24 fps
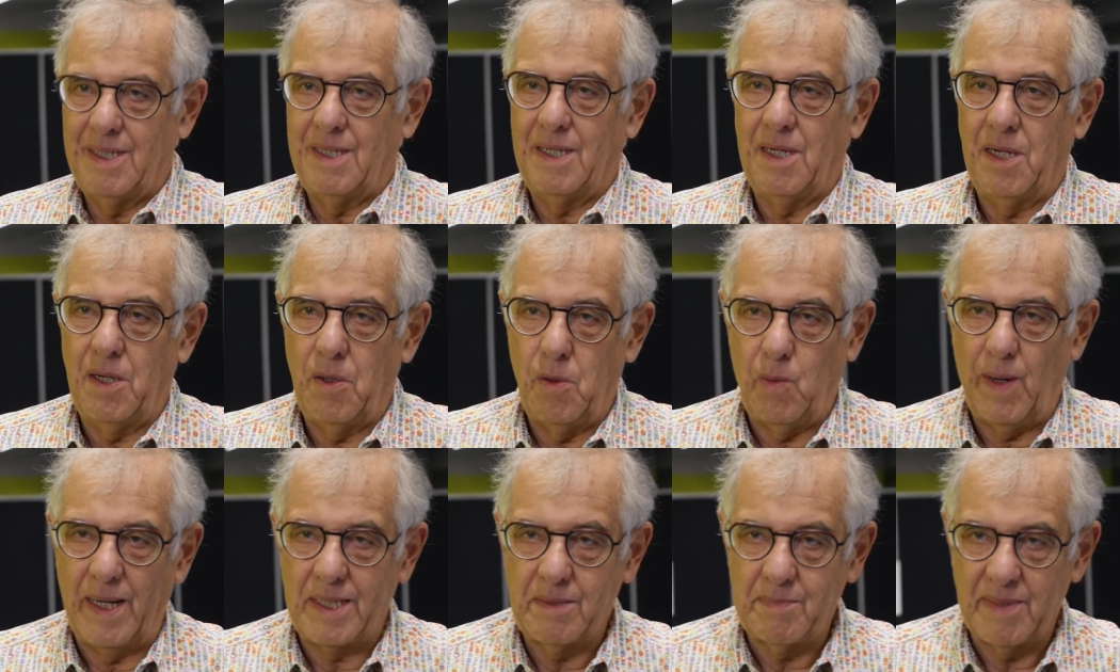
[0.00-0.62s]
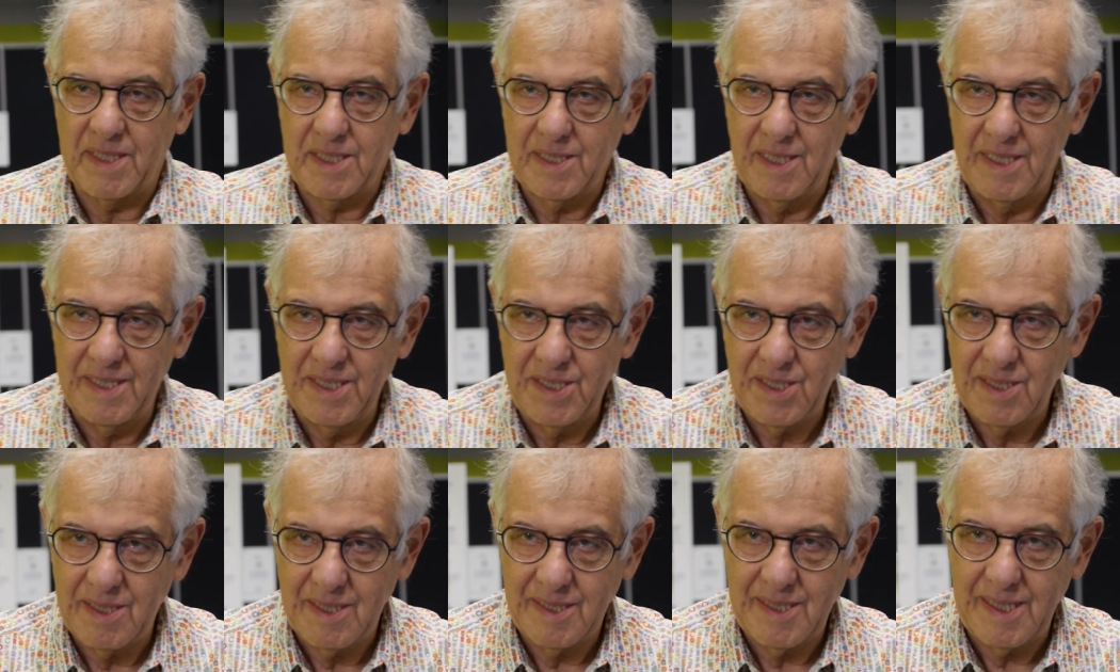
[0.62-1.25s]
white matter
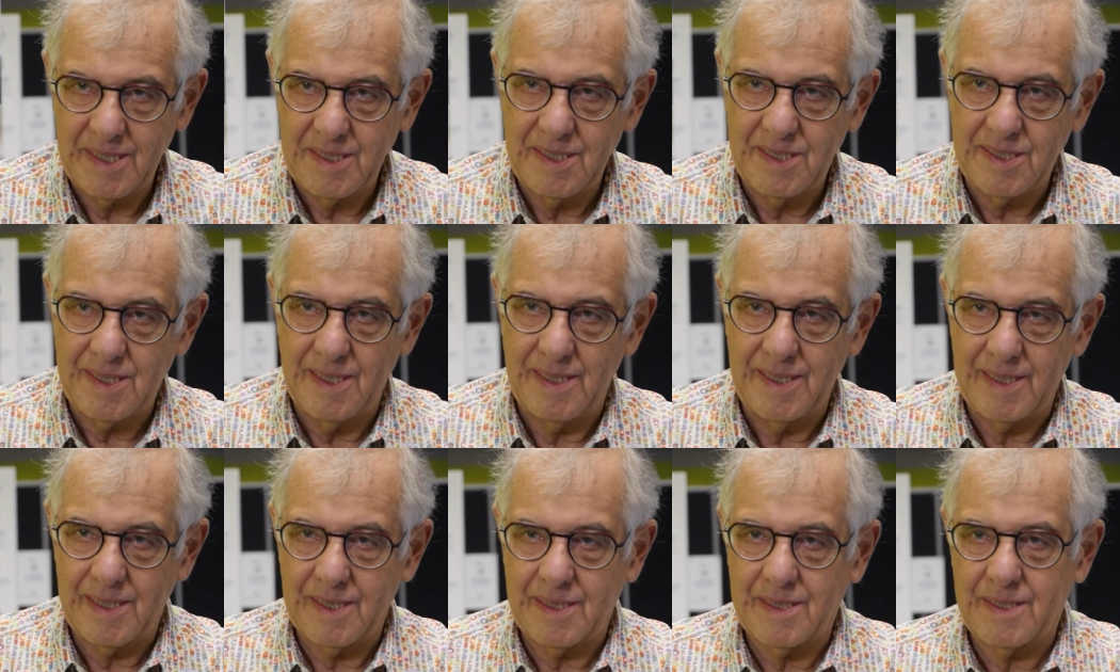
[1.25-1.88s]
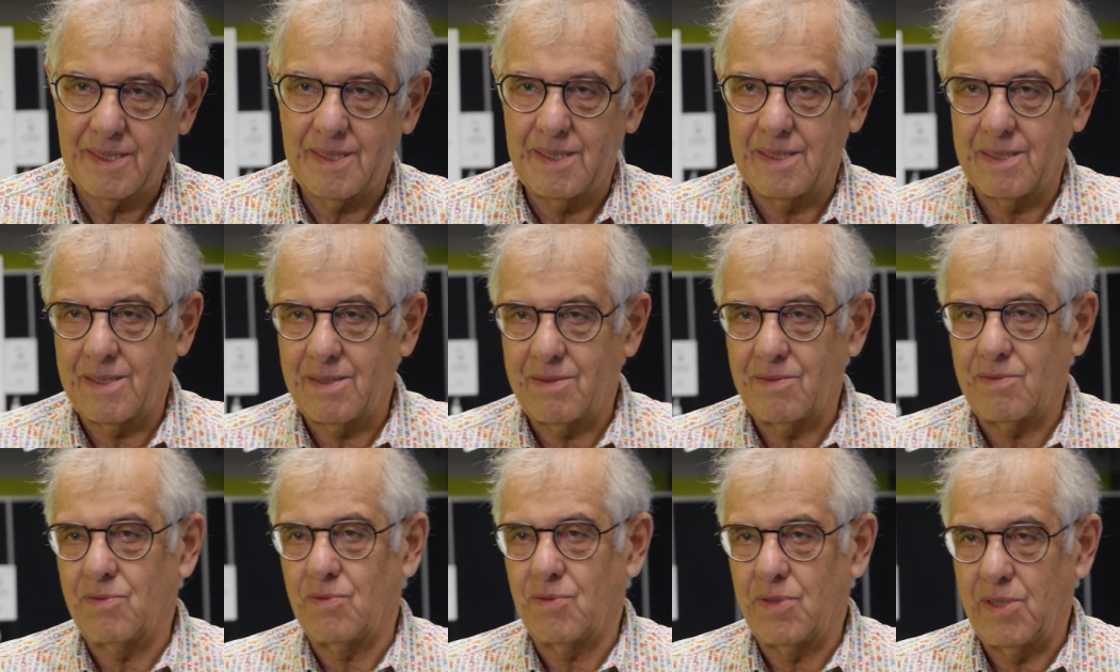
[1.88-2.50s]
lesion that is linked
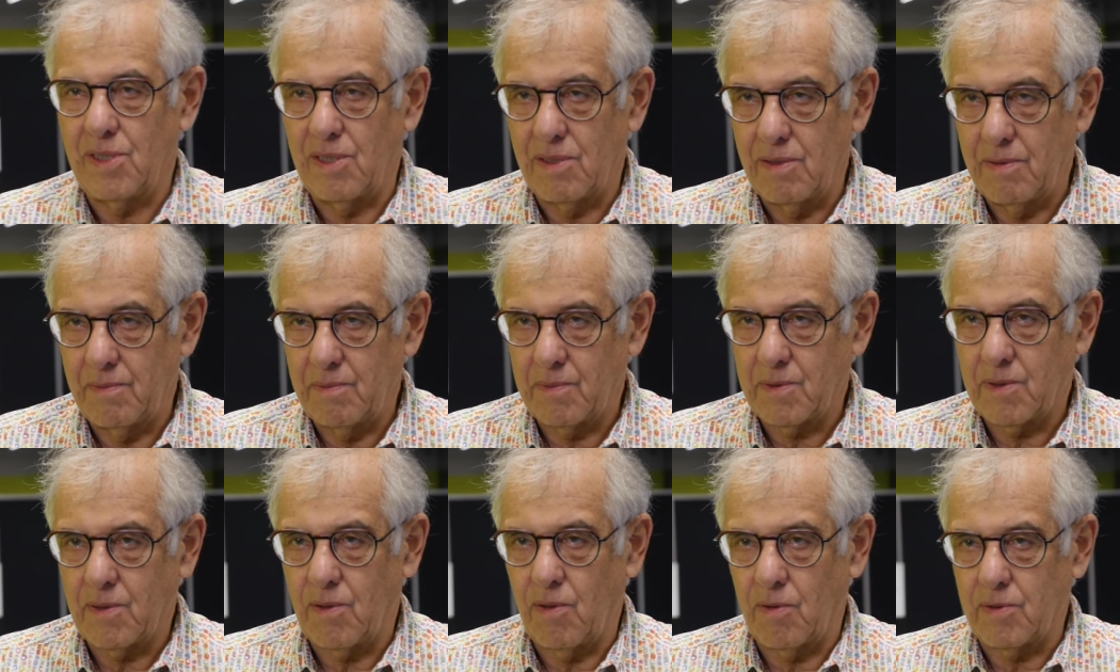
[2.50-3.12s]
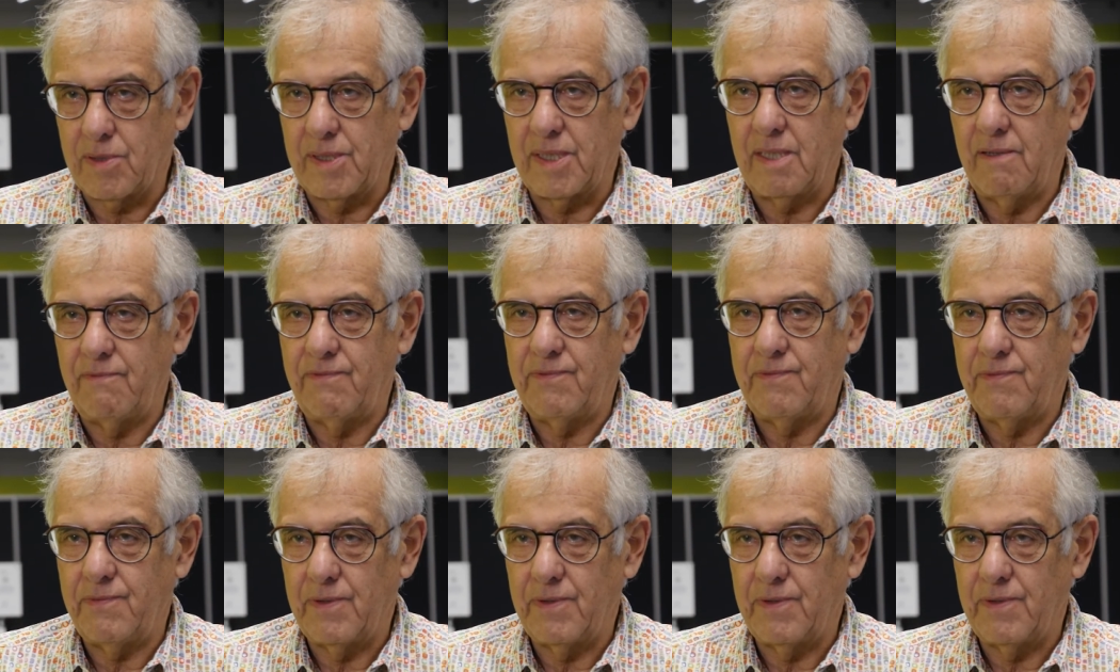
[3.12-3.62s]
to the cognitive